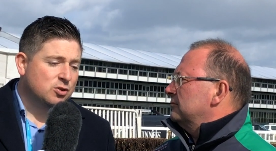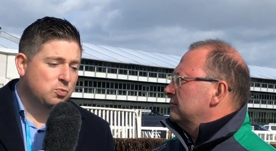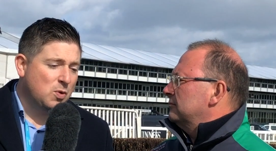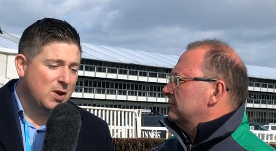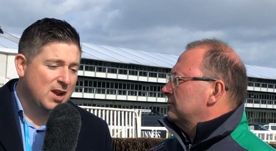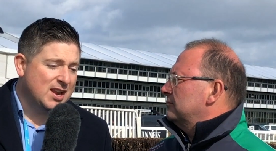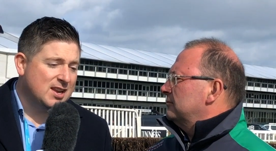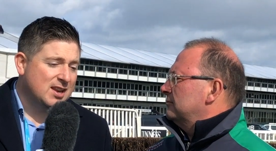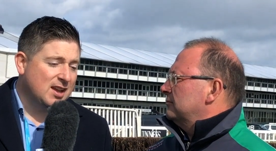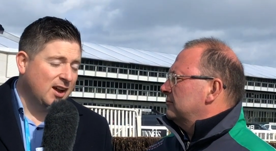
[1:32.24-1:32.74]

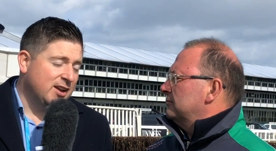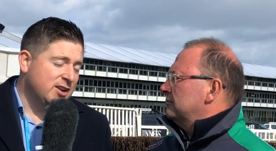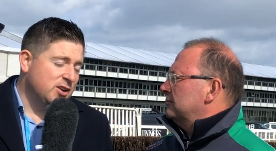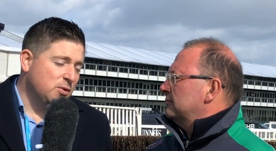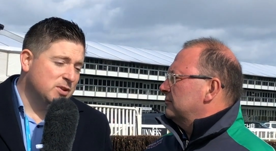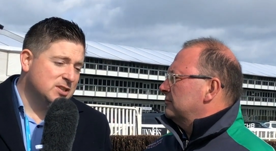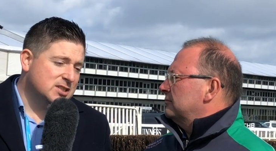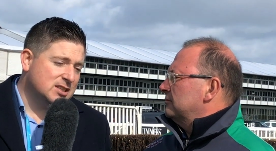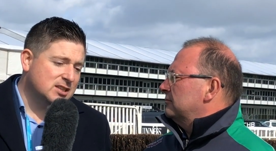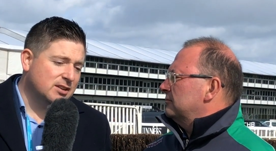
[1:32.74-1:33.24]
Speaker 1: win. I
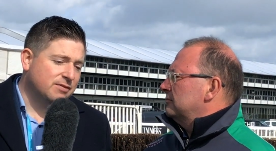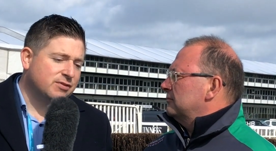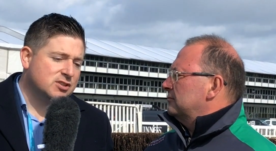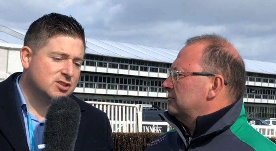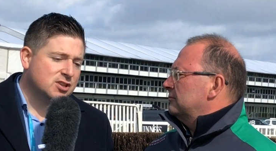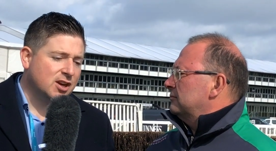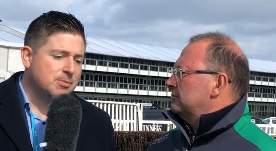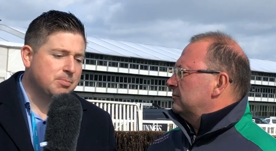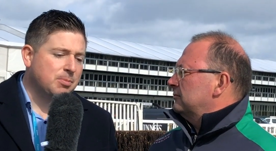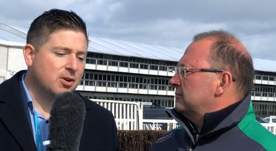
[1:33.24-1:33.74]
know he's a
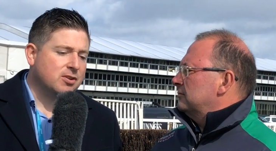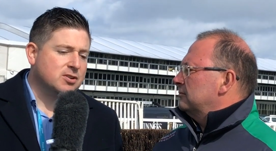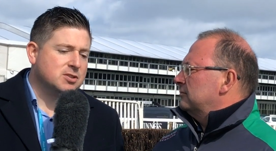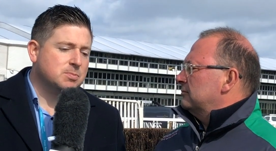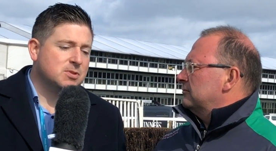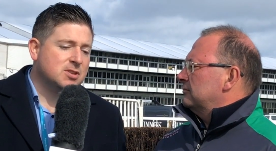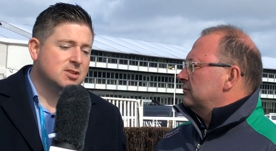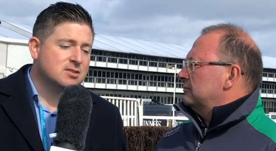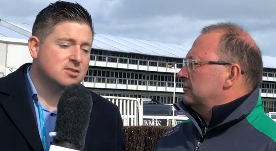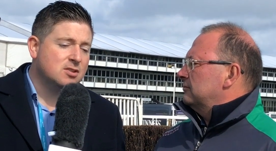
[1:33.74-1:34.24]
different type of
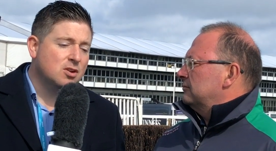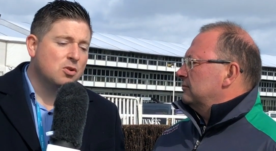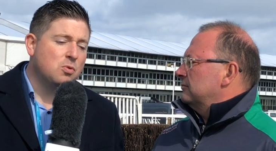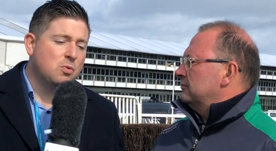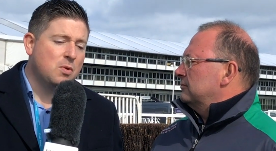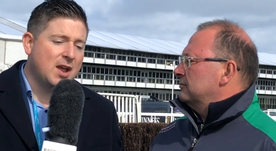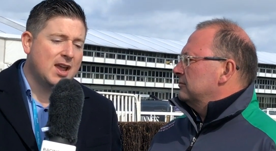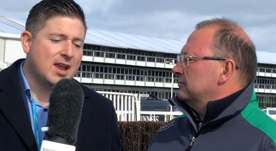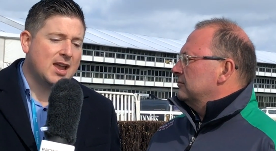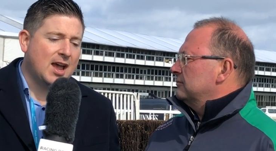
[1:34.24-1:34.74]
horse, but there's
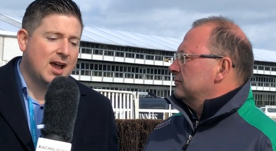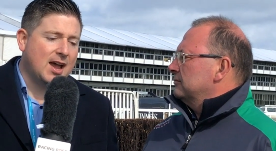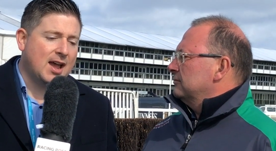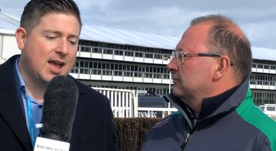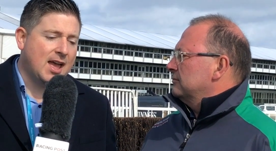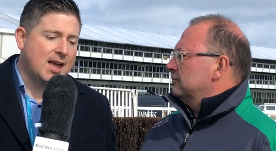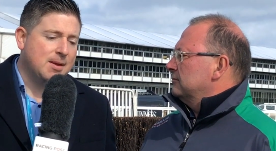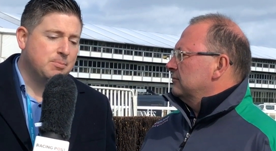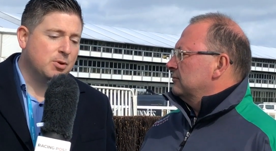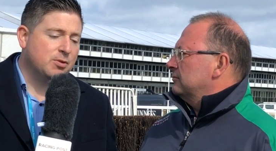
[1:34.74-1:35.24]
no way
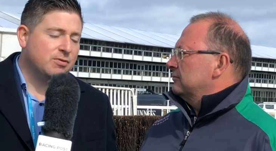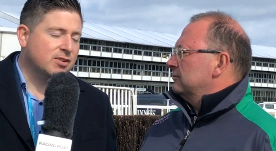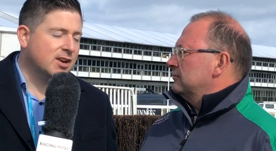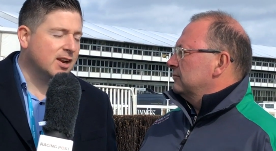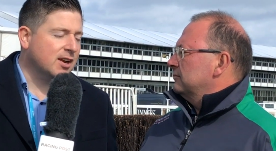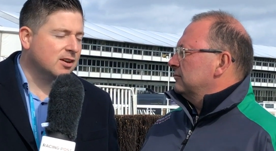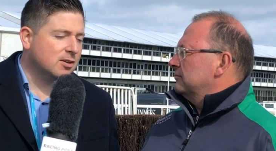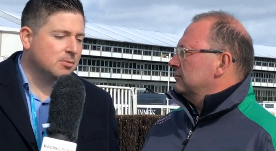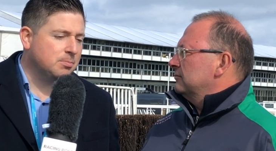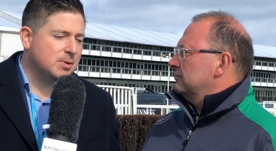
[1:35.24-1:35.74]
uh,
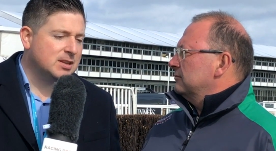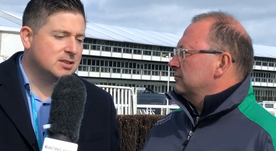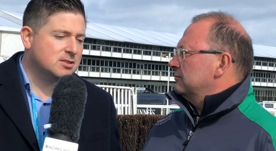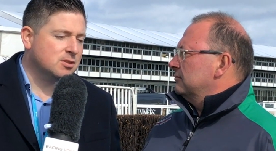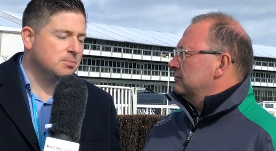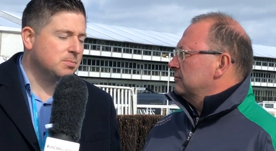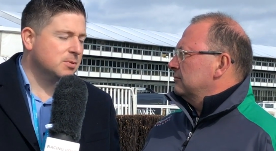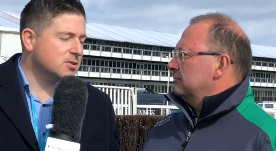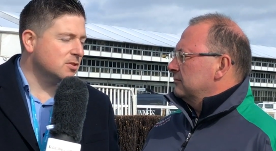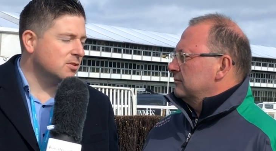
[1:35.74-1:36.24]
could beat
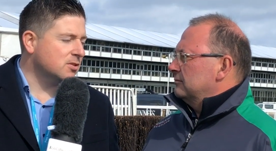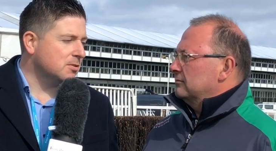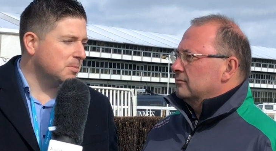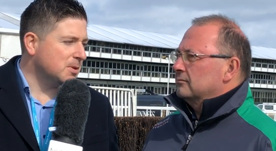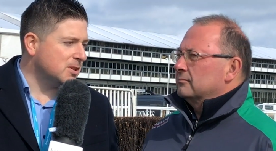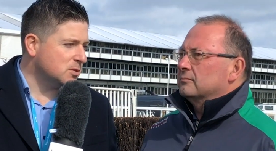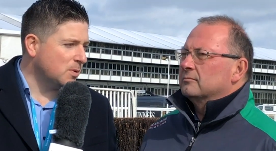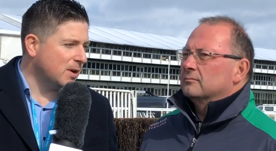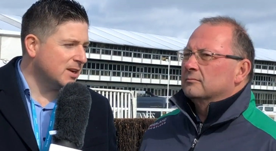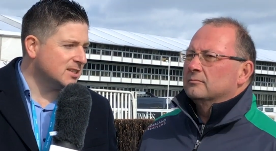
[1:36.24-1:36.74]

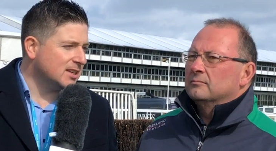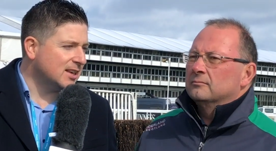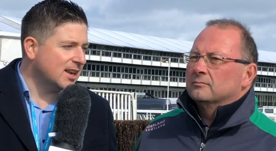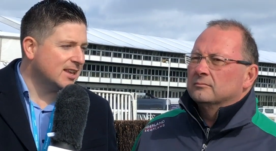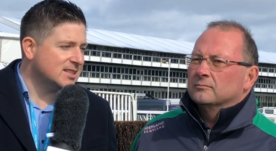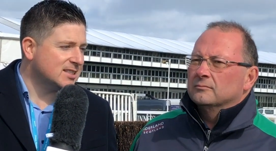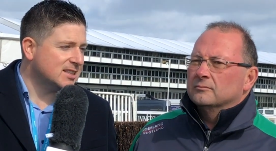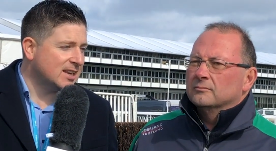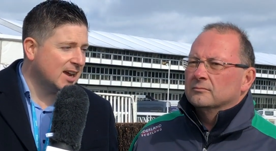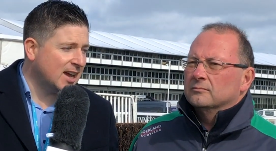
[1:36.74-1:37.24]
Supasundae by 20
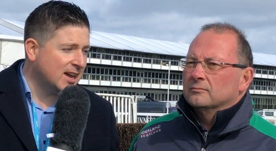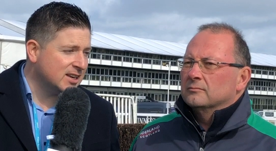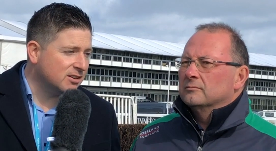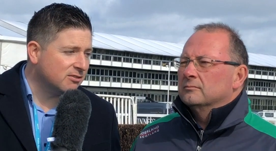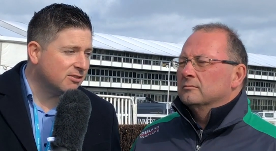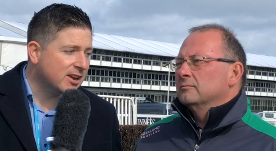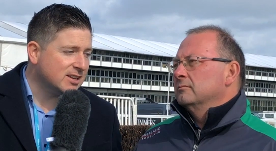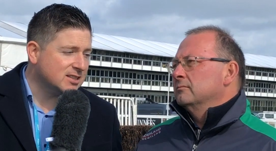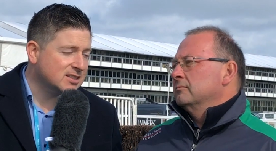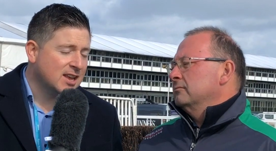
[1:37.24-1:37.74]
lengths in
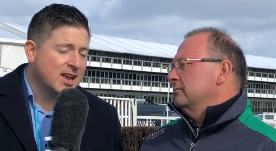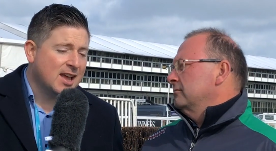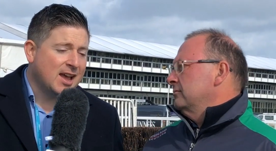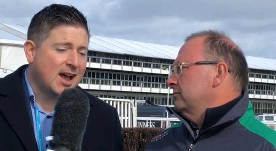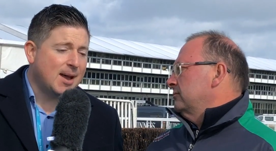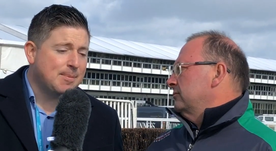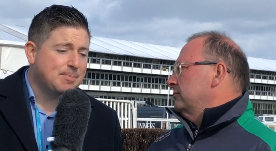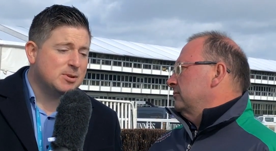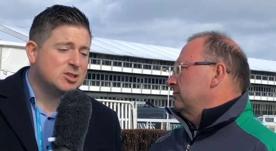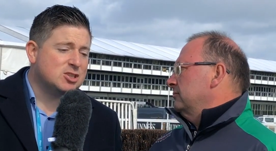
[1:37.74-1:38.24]
any race.
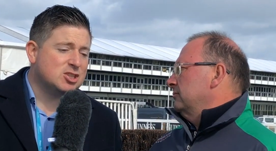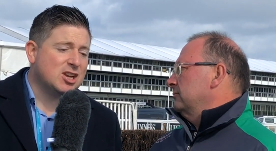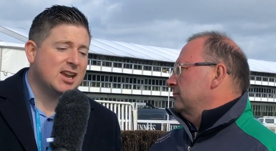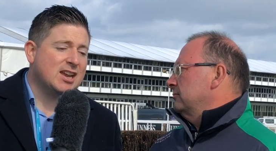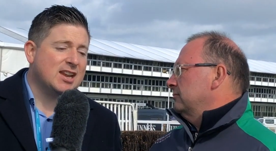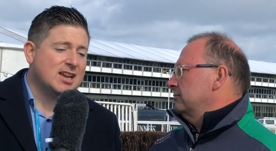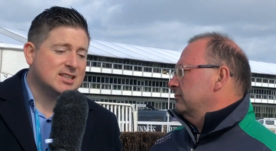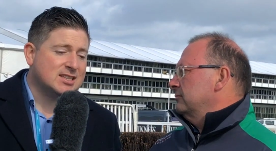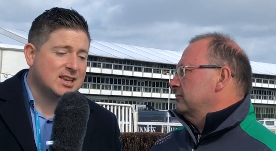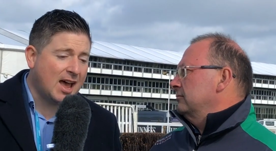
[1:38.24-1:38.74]
Apple's
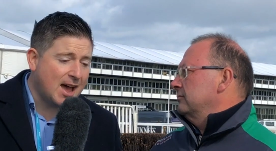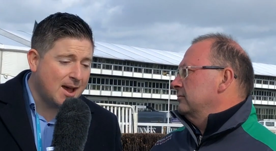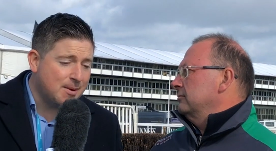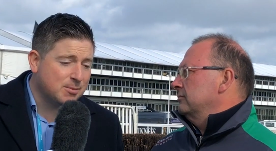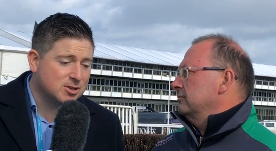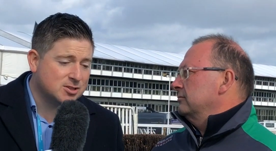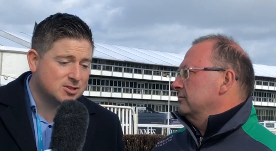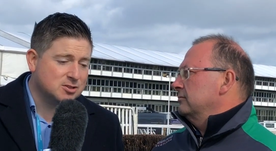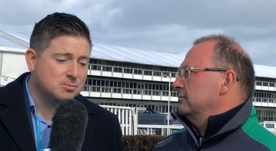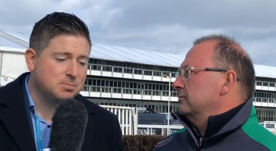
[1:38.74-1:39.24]
Jade has
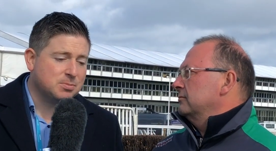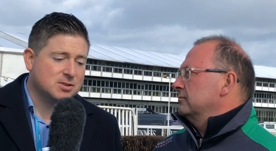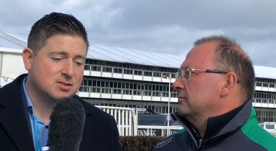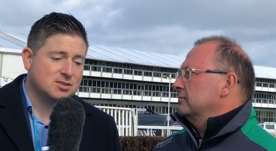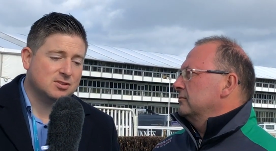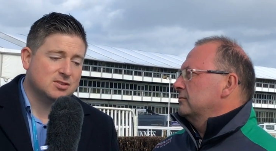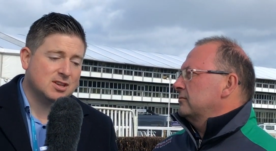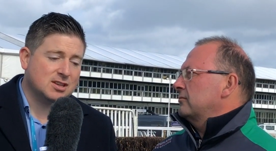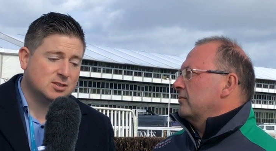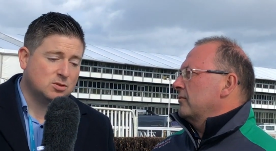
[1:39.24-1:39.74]
hammered
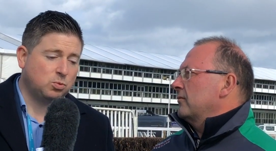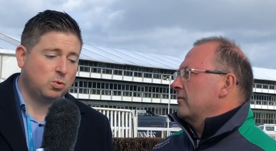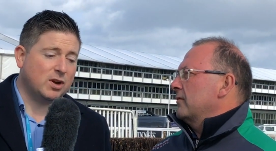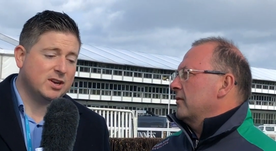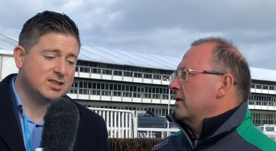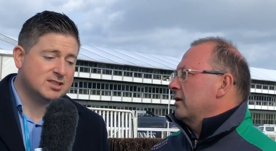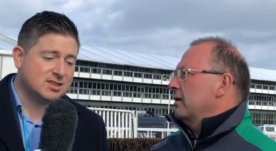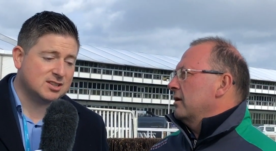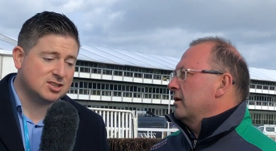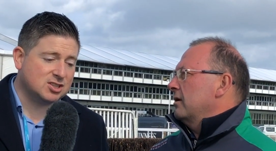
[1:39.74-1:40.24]
Supasundae
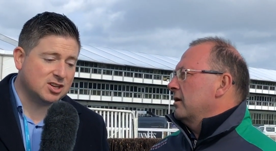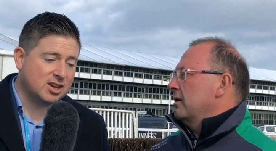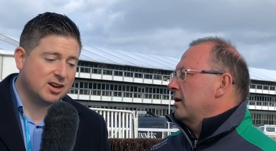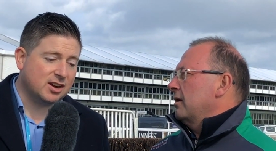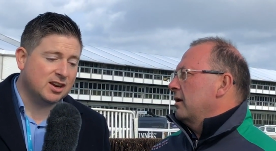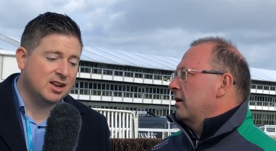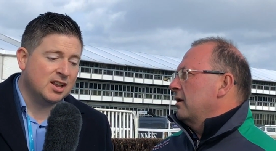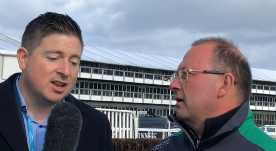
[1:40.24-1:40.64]
twice this year.